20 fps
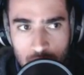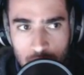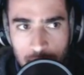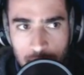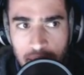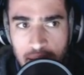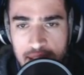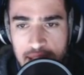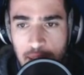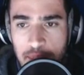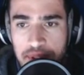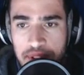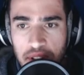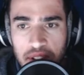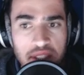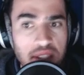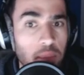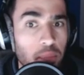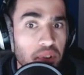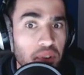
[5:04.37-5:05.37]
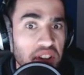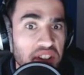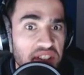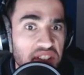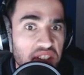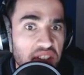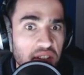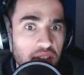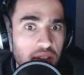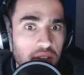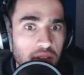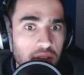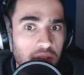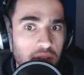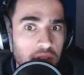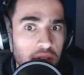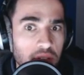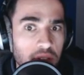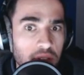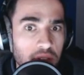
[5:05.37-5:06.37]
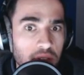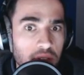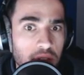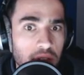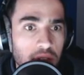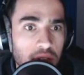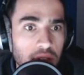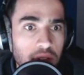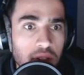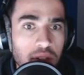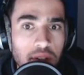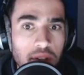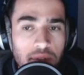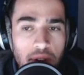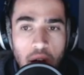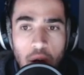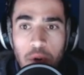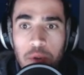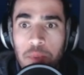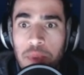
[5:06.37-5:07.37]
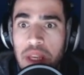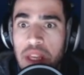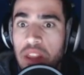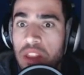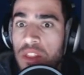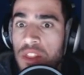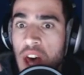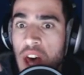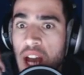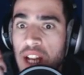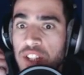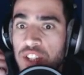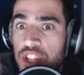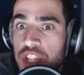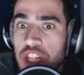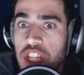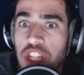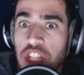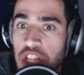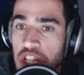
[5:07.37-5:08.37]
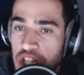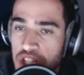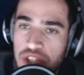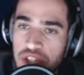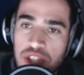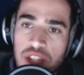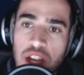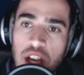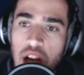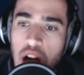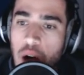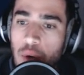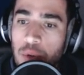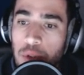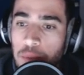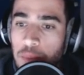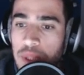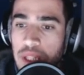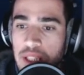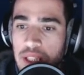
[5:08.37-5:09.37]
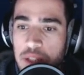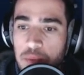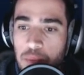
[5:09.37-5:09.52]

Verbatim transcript: Because I'm still in the prison? If I would be that genius, I wouldn't be in this